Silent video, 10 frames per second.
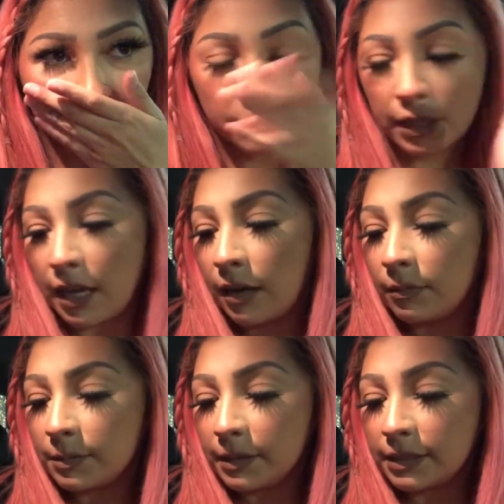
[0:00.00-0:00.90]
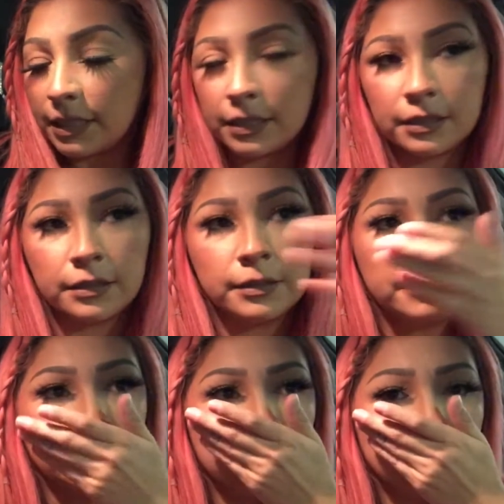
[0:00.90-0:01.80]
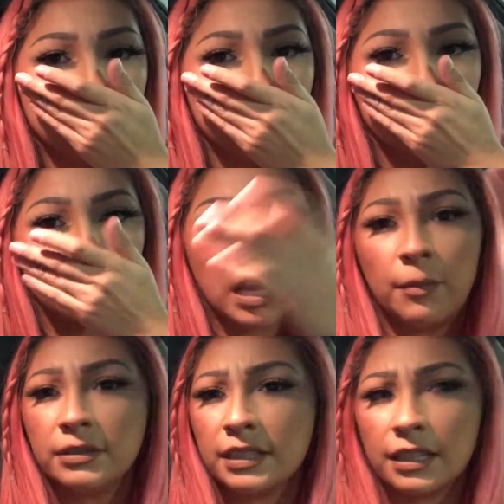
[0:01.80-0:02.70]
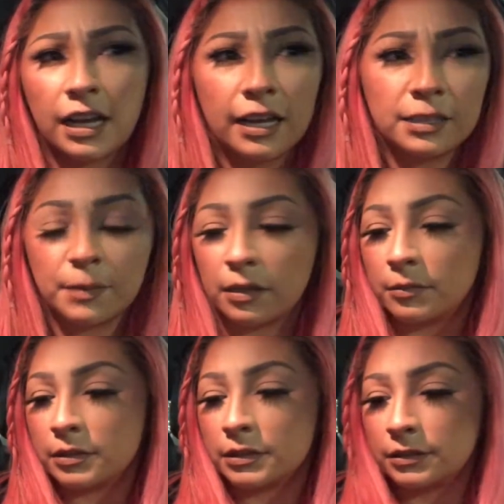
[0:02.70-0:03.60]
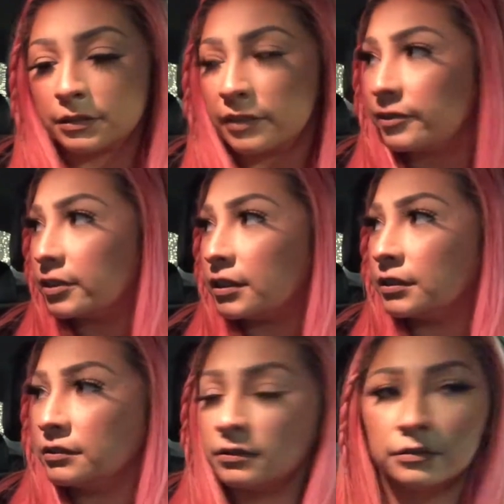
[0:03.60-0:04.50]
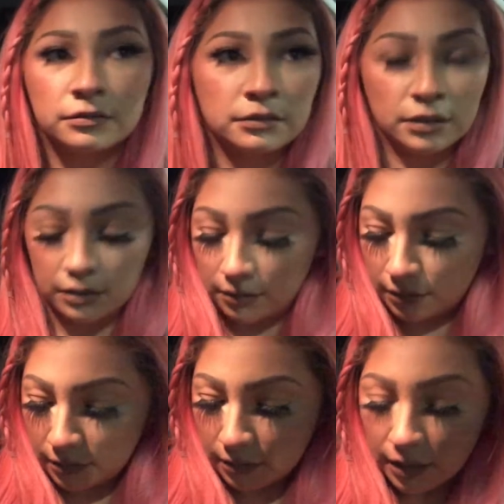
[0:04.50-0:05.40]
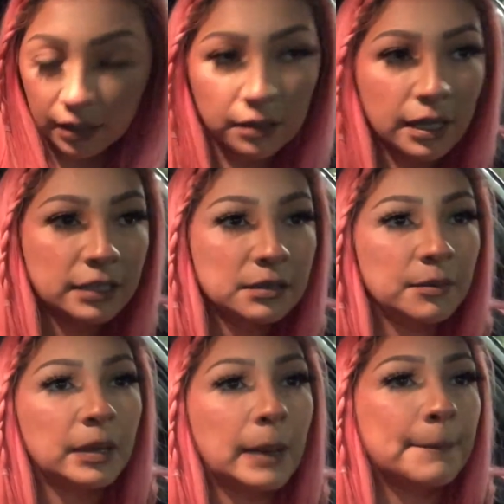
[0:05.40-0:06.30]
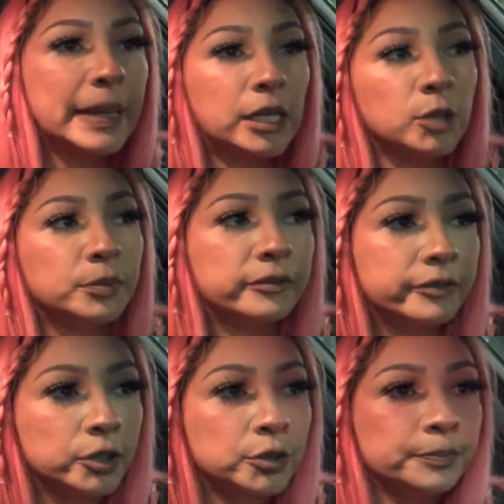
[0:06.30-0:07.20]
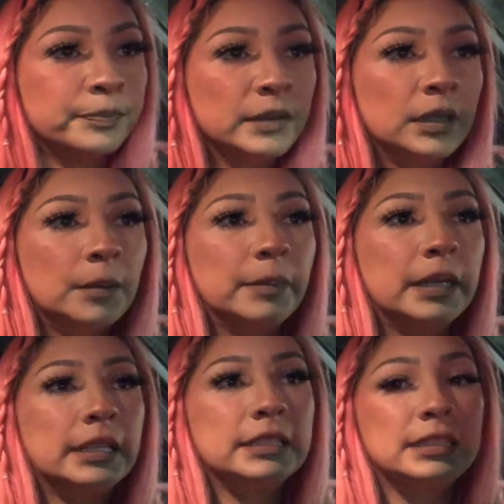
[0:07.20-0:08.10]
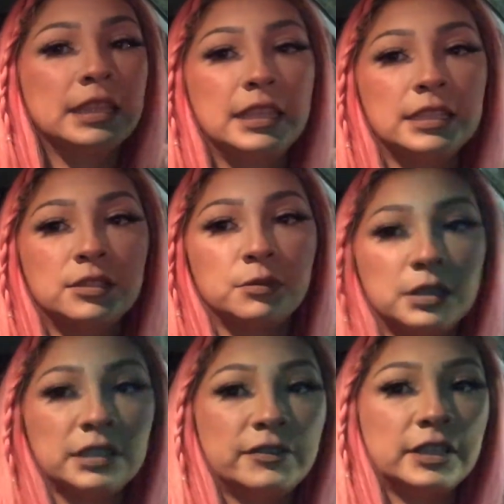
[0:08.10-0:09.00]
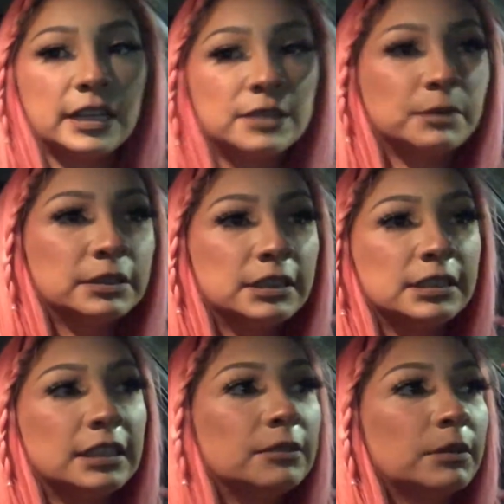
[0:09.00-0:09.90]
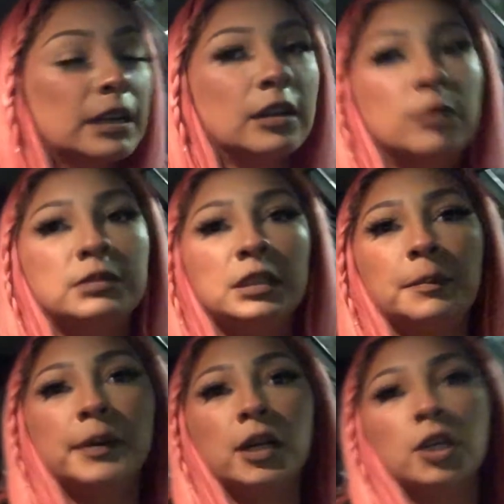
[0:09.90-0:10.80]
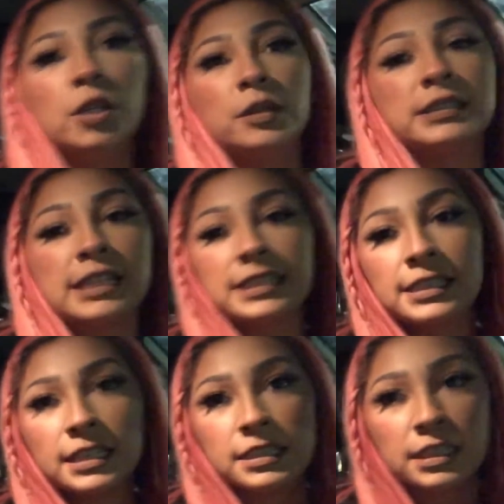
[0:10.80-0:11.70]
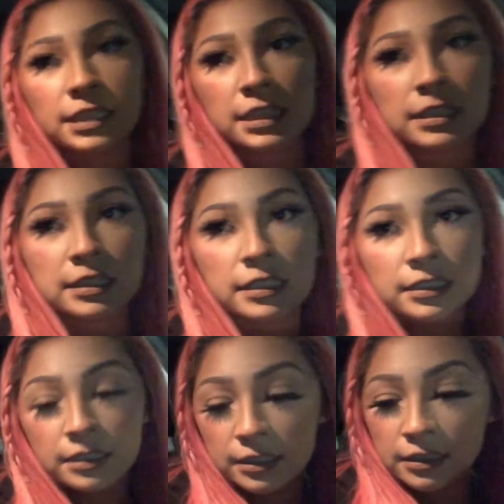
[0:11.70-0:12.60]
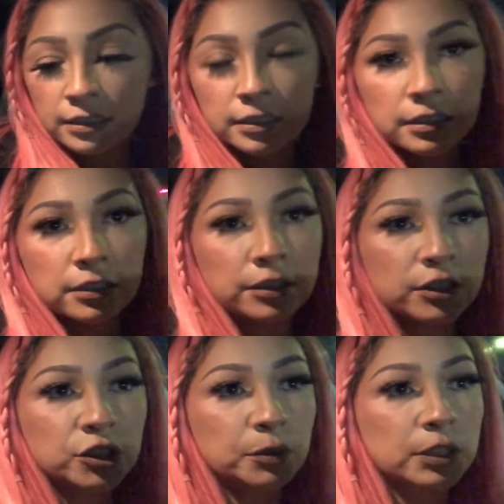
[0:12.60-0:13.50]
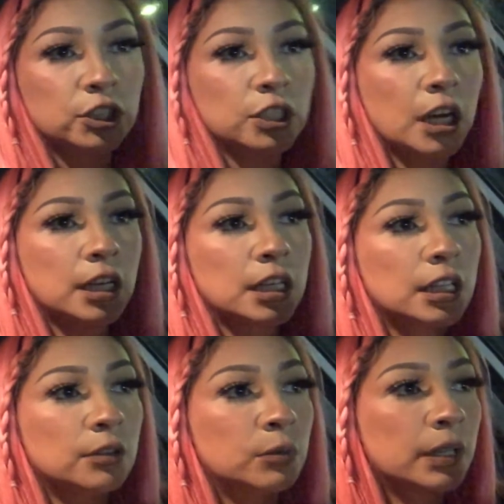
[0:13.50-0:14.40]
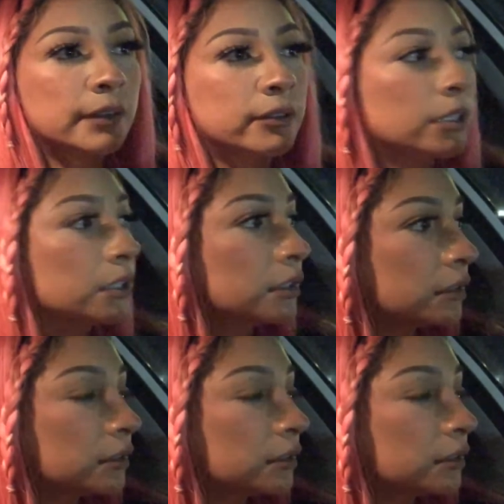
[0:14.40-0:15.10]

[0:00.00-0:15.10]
yeah it almost smells like um almost like a guy smell almost i feel huh no, oh, like, perfume like a like some of like male perfume but it's this one if you guys want to see we got it at home depot it says scented you can screenshot it whatever